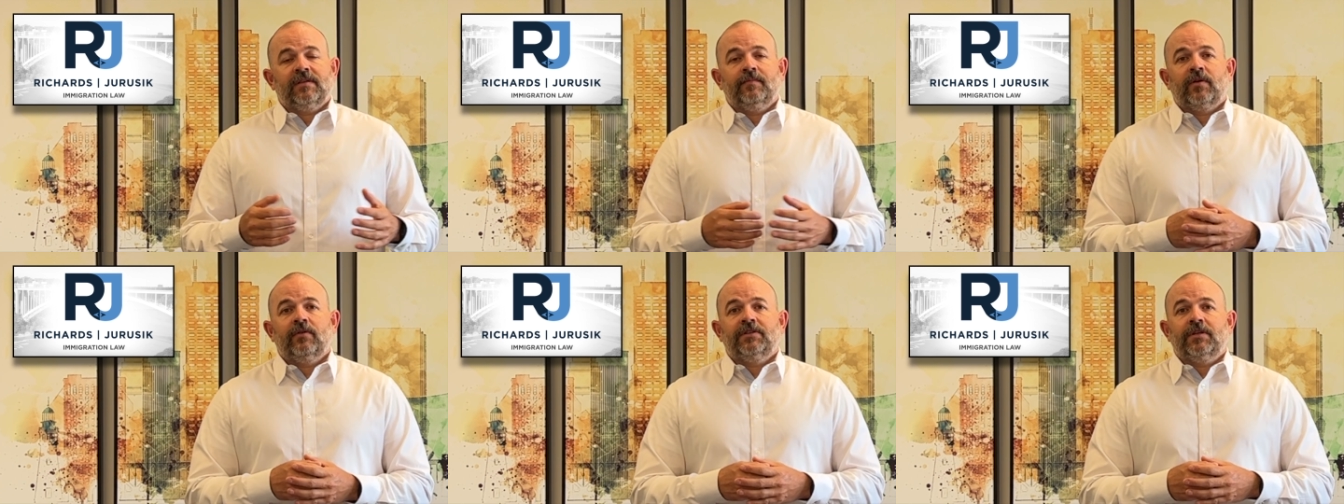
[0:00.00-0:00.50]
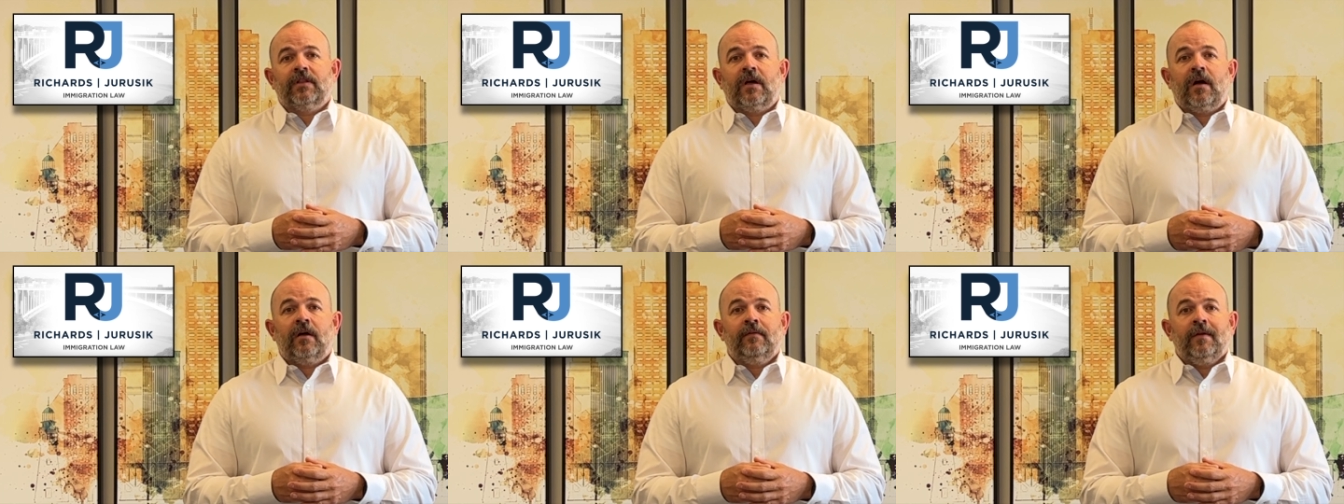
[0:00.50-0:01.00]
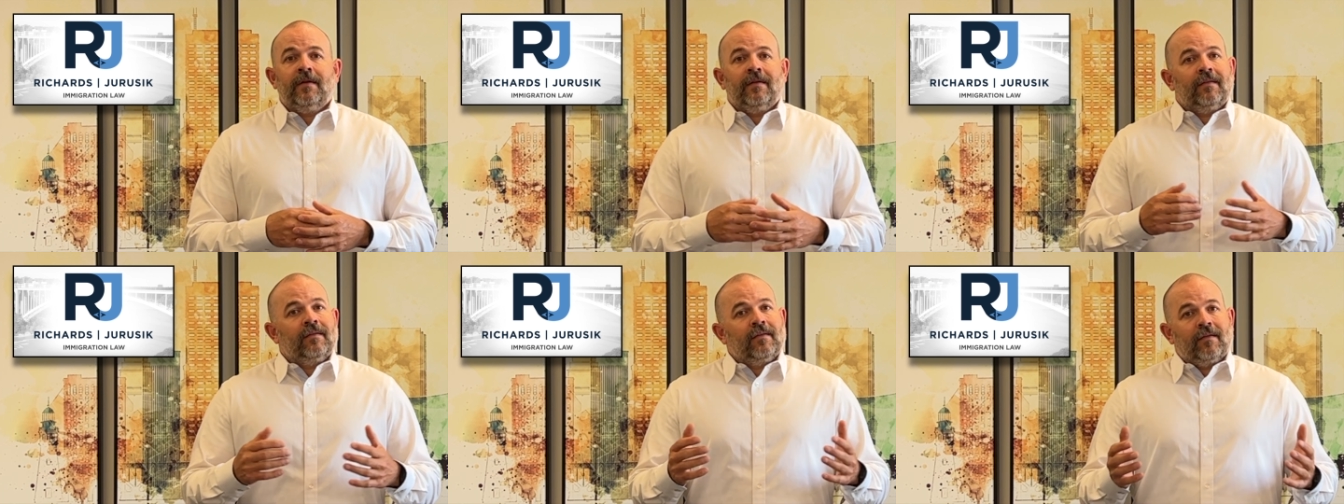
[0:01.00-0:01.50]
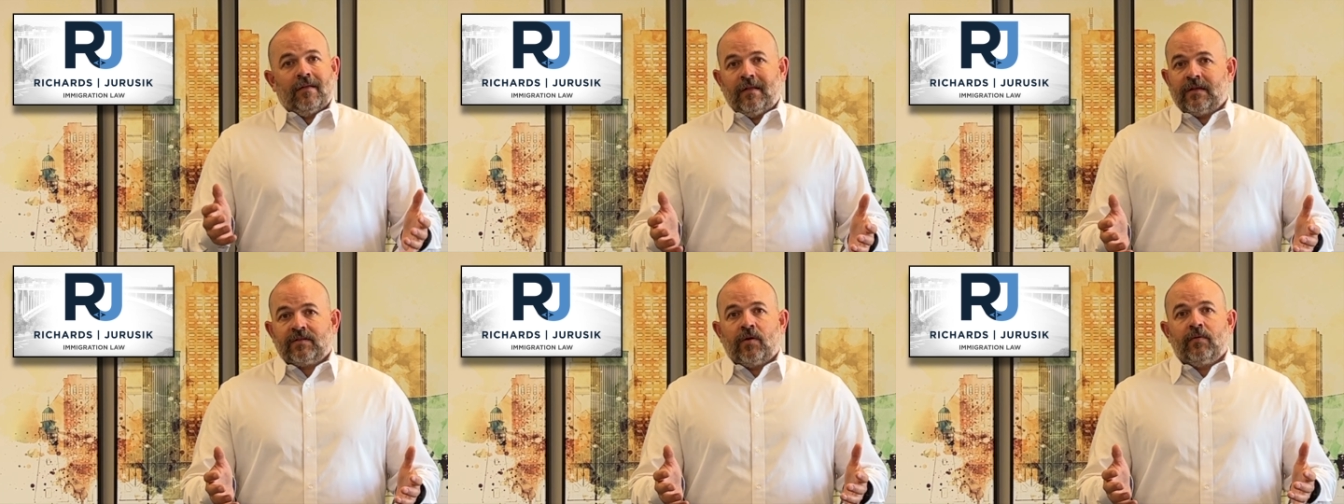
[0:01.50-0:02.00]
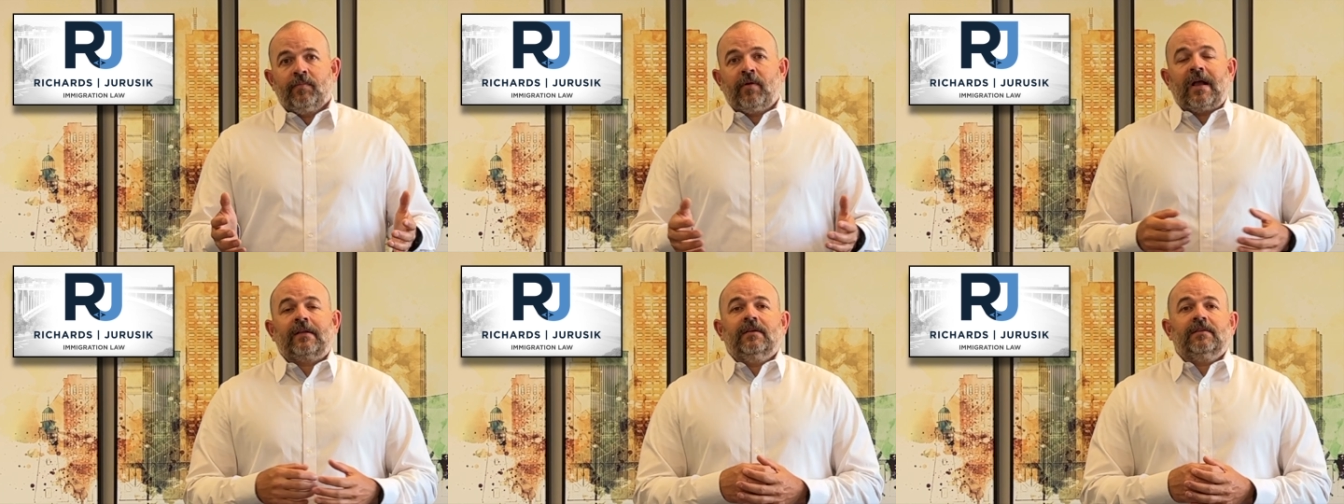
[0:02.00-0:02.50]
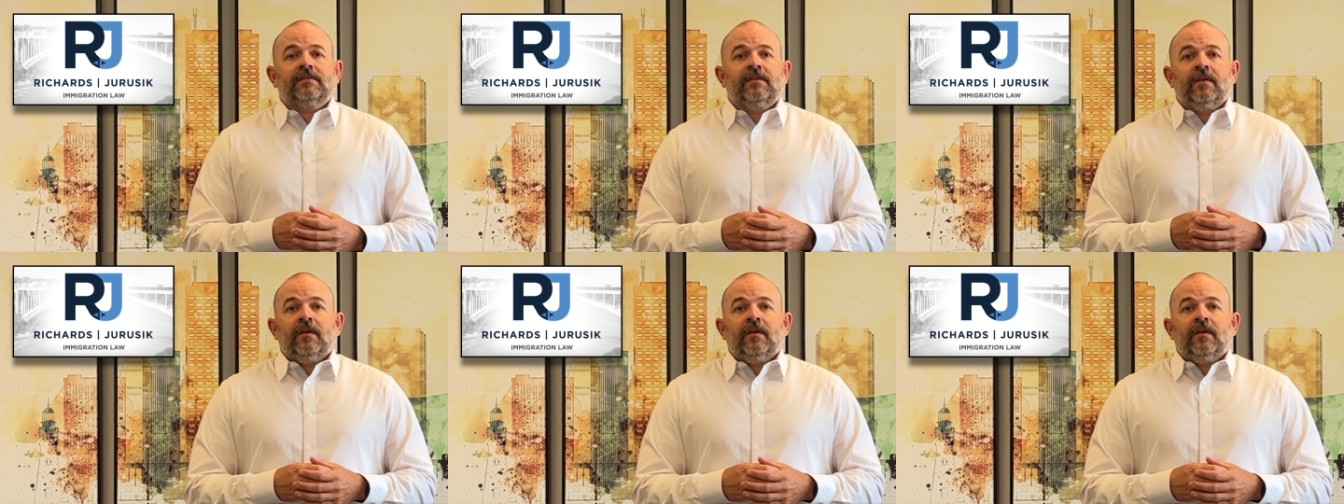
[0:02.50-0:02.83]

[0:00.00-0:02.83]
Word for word: immigration law, that's all we practice.